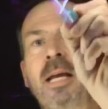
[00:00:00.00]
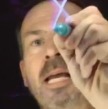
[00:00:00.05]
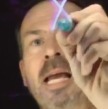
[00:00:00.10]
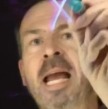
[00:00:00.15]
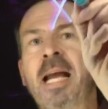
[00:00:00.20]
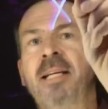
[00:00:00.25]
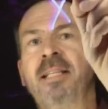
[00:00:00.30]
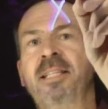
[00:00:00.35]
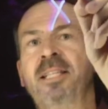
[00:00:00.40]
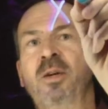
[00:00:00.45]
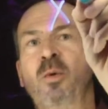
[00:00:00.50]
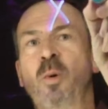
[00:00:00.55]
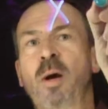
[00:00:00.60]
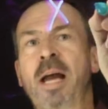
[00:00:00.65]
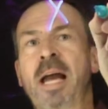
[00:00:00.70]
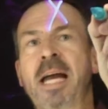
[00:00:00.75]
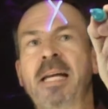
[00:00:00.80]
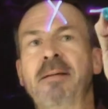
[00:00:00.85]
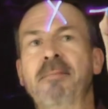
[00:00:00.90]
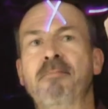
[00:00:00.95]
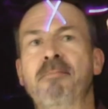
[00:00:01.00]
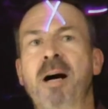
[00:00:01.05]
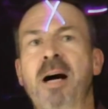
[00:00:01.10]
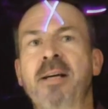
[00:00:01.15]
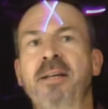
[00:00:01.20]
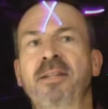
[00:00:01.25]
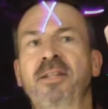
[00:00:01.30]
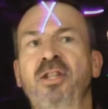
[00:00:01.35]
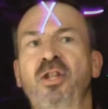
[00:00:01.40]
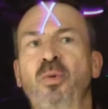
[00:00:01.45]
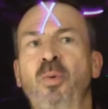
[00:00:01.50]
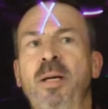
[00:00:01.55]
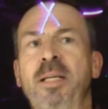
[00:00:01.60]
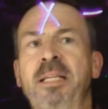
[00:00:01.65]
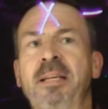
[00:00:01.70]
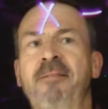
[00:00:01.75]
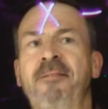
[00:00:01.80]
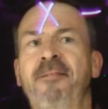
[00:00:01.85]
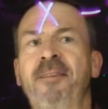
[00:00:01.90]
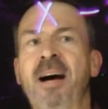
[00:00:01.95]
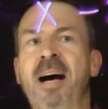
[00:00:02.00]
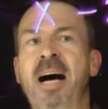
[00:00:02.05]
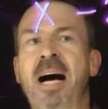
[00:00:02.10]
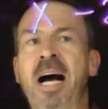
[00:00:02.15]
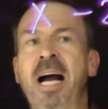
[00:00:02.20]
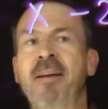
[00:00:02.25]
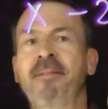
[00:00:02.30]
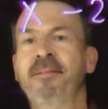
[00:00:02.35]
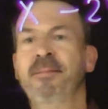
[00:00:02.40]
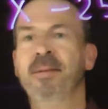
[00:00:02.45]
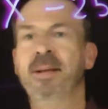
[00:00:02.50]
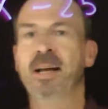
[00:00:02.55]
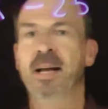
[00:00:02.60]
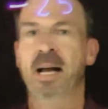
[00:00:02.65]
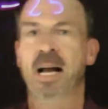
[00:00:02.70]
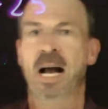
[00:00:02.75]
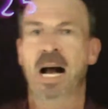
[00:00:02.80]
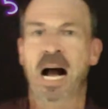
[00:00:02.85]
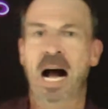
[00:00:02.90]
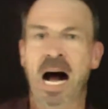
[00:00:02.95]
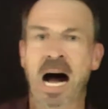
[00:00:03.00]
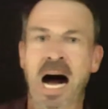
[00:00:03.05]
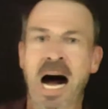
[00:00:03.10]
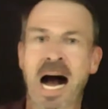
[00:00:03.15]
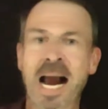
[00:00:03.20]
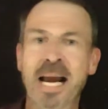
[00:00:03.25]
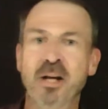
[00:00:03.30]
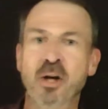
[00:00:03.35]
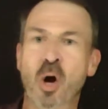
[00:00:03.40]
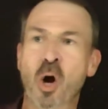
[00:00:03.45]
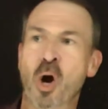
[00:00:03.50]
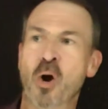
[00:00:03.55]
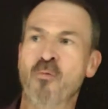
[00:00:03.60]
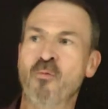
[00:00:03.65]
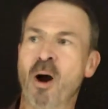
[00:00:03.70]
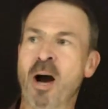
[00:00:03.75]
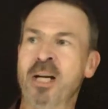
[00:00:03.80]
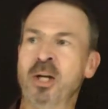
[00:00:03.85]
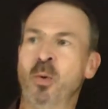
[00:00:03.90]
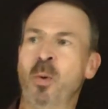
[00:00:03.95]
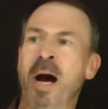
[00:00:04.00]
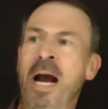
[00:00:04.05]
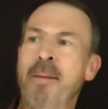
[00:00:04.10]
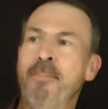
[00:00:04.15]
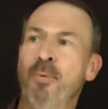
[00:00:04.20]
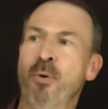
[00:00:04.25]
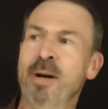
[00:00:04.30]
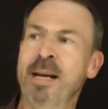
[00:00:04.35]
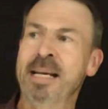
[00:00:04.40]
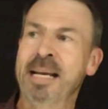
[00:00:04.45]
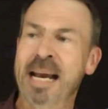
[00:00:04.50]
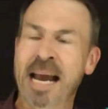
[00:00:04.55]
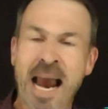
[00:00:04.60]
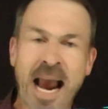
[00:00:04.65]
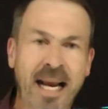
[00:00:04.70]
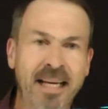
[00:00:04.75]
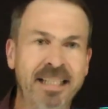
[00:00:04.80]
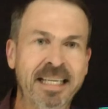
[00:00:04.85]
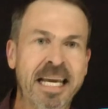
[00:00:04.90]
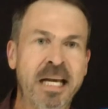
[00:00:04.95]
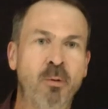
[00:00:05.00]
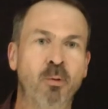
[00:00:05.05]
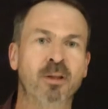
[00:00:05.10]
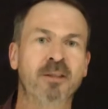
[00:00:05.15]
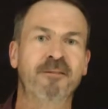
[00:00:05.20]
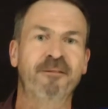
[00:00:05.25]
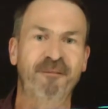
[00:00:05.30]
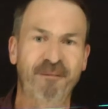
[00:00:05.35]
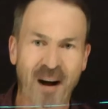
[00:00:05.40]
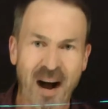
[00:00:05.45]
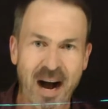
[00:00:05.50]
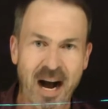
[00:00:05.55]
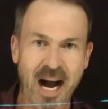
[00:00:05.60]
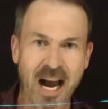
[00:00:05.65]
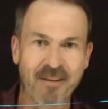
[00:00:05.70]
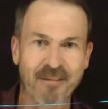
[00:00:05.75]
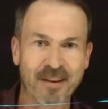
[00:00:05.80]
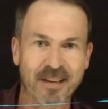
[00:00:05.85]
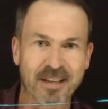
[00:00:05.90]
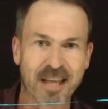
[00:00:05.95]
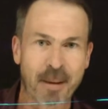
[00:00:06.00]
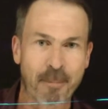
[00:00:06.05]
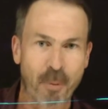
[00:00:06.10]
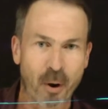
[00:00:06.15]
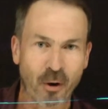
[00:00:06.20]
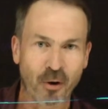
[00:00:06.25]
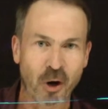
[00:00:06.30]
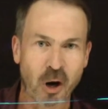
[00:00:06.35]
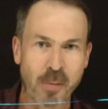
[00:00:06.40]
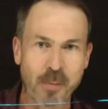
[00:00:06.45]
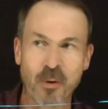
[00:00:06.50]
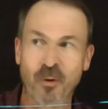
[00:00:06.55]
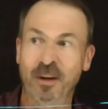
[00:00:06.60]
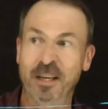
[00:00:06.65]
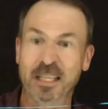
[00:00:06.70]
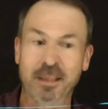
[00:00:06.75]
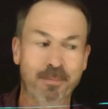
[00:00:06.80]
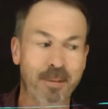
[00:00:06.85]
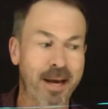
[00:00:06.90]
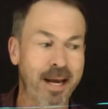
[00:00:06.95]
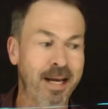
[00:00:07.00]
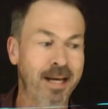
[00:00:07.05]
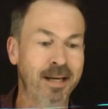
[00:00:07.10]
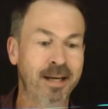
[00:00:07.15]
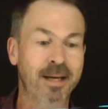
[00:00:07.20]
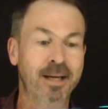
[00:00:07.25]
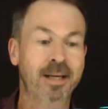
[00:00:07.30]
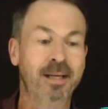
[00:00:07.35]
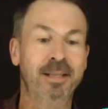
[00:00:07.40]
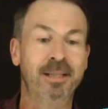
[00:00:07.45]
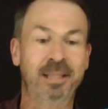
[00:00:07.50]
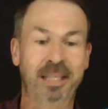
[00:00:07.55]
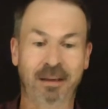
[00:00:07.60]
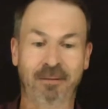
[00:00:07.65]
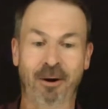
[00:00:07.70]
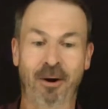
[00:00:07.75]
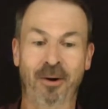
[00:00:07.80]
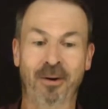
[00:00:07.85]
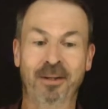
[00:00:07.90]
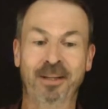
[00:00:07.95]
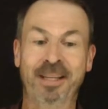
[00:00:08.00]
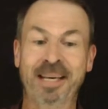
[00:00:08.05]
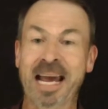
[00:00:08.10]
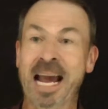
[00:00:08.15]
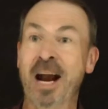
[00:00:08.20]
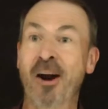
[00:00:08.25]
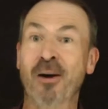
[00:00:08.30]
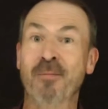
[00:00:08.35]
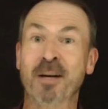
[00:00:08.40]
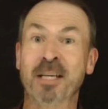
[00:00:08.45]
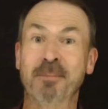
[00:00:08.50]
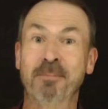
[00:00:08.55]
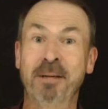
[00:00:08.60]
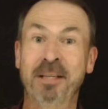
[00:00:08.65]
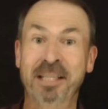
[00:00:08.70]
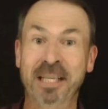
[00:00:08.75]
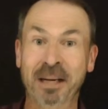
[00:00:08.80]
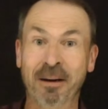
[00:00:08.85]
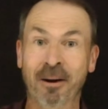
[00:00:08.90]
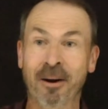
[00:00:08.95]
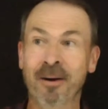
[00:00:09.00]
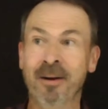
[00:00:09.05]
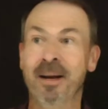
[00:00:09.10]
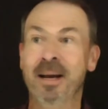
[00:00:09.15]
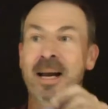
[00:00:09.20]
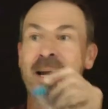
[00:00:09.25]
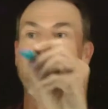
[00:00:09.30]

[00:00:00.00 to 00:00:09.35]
X squared minus 25, I know right away putting x equals 5 into that polynomial gives me 0. So the error must be 0.